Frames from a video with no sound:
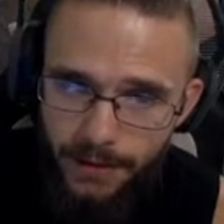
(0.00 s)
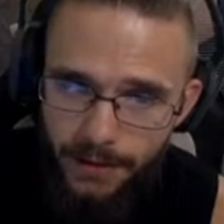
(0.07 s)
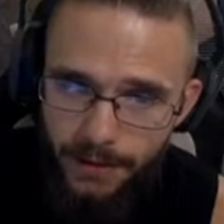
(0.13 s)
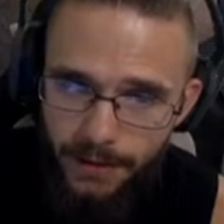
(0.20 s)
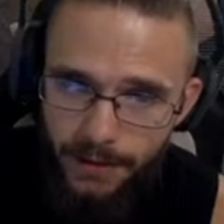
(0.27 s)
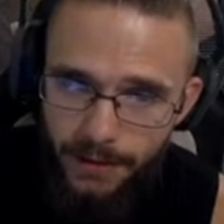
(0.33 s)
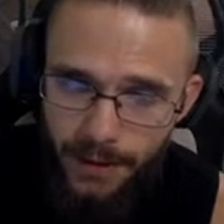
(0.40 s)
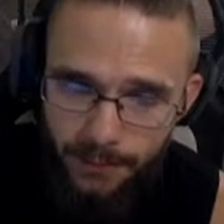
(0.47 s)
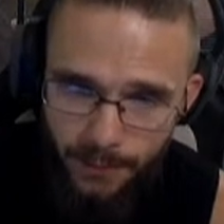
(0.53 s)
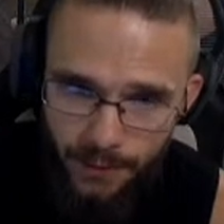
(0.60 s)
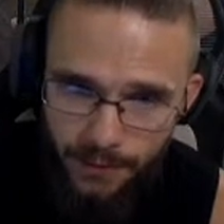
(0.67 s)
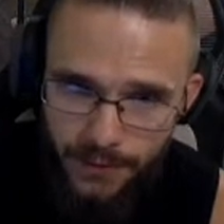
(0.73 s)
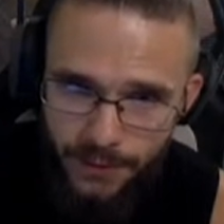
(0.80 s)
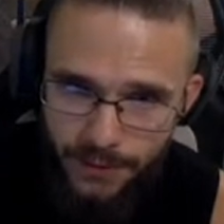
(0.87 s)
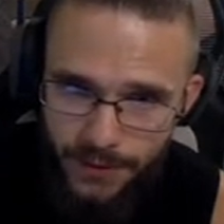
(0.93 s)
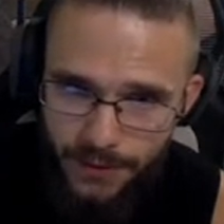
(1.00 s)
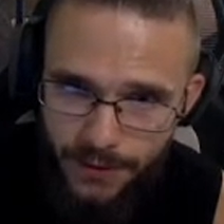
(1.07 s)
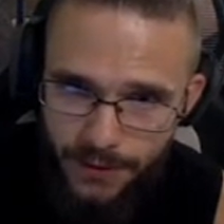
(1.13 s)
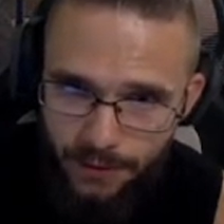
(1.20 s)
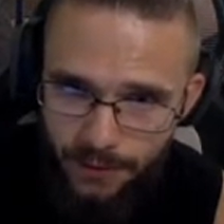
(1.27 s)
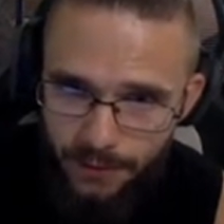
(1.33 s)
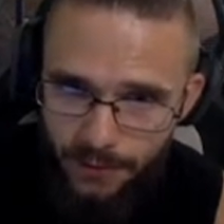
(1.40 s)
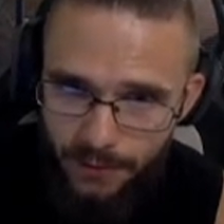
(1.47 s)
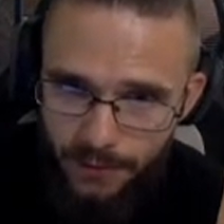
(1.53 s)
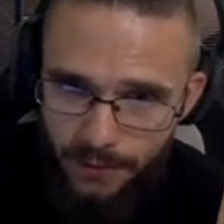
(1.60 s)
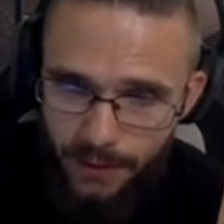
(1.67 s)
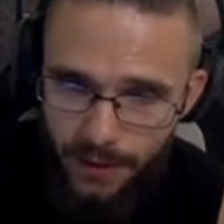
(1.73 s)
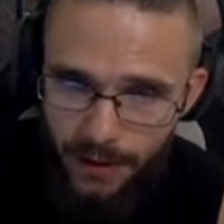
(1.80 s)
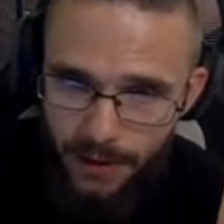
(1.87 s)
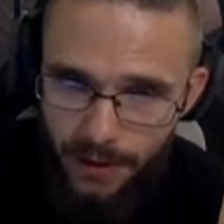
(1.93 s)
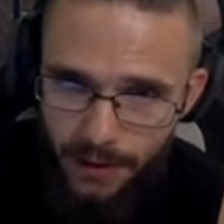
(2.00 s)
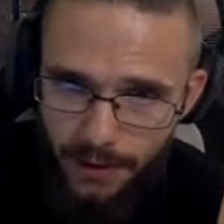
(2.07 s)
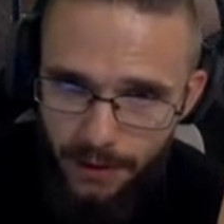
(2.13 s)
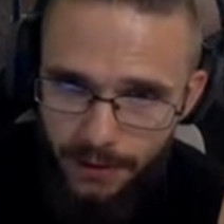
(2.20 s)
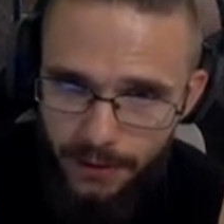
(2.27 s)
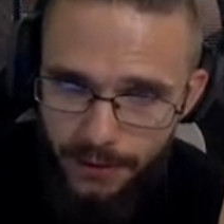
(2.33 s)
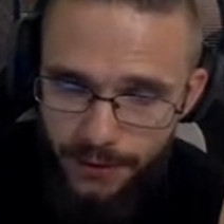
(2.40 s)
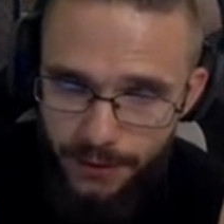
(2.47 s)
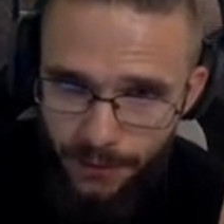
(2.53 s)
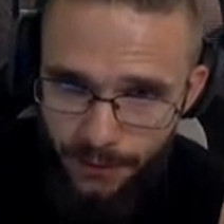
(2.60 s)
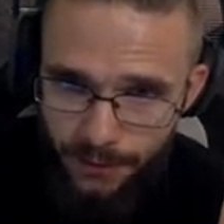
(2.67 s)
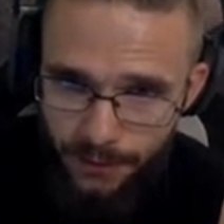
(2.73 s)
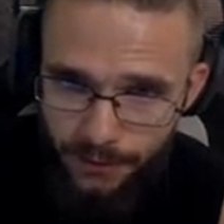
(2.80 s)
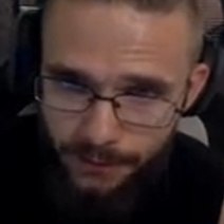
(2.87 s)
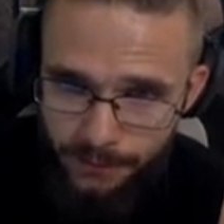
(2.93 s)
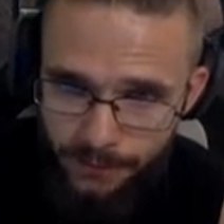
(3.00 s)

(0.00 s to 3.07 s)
game modes, which is Control.